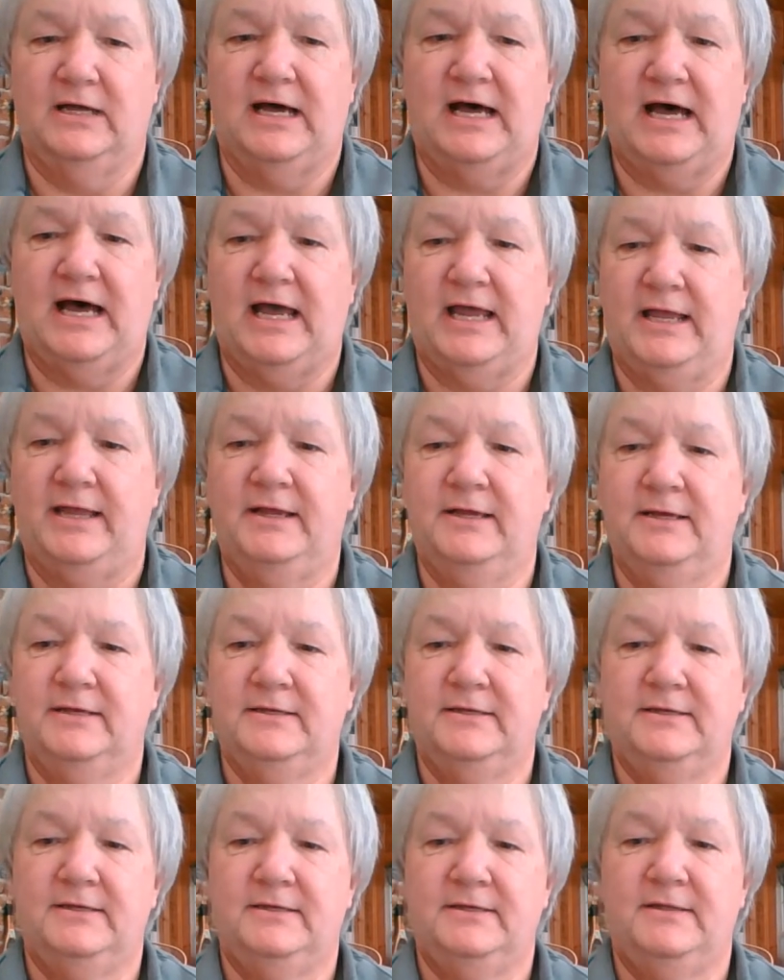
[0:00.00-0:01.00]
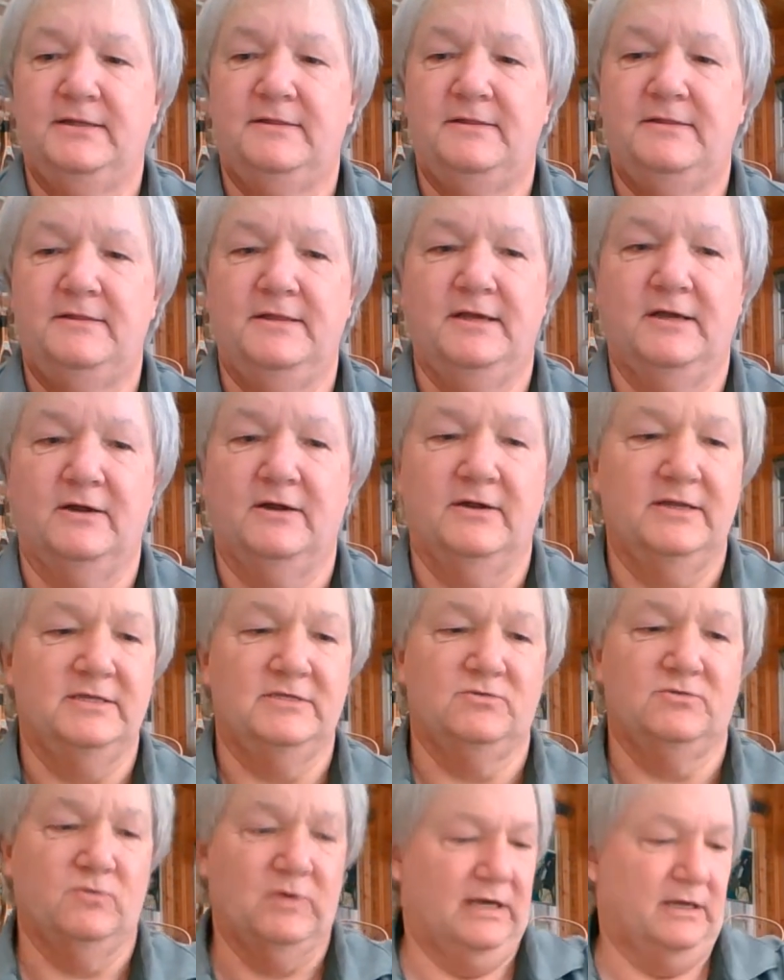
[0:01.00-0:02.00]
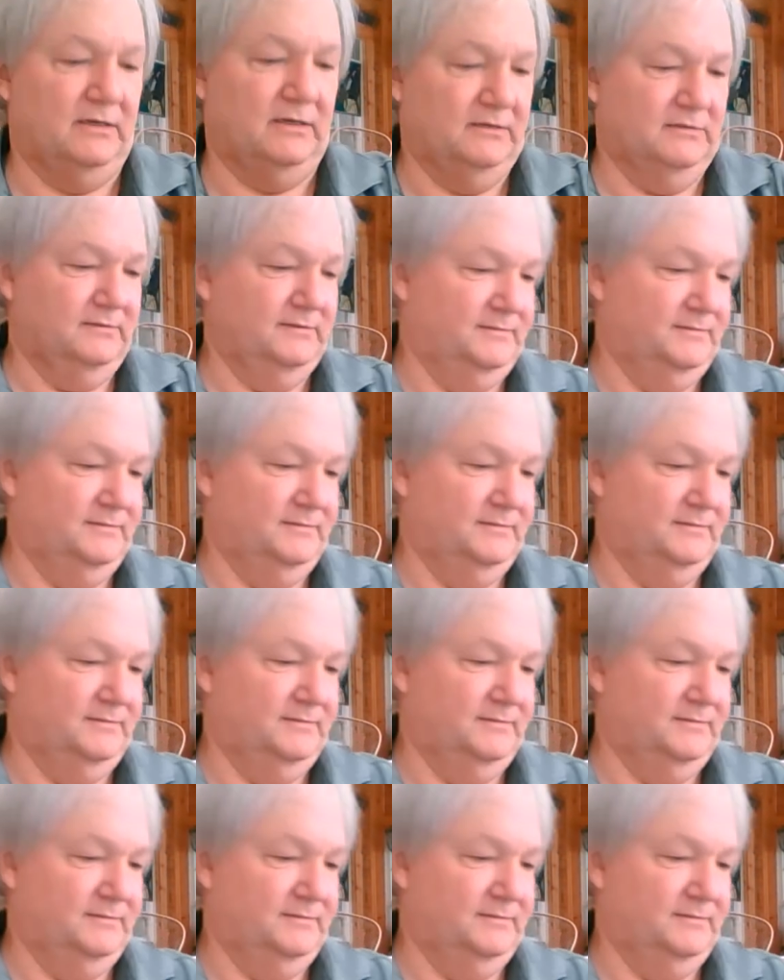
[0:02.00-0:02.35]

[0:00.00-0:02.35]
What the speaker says: eye there as well.